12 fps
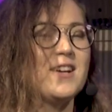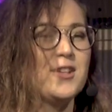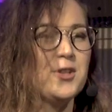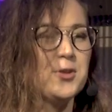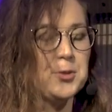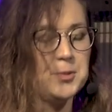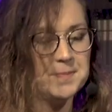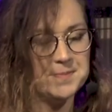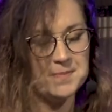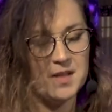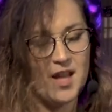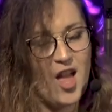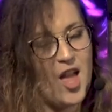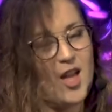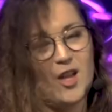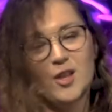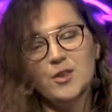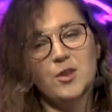on who.
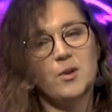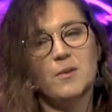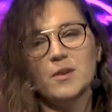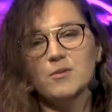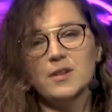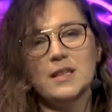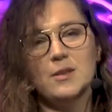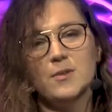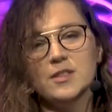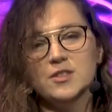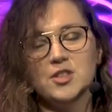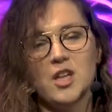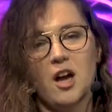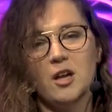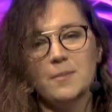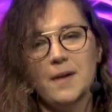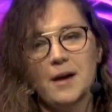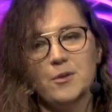No one really wants to
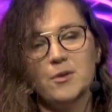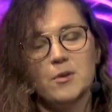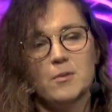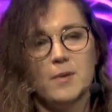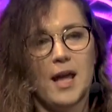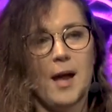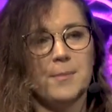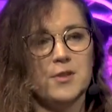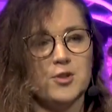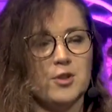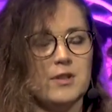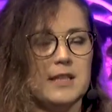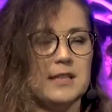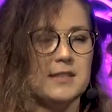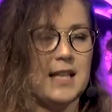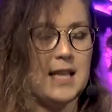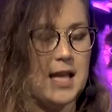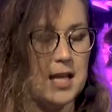talk about what happened earlier
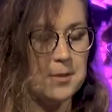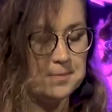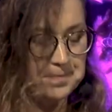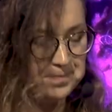that day.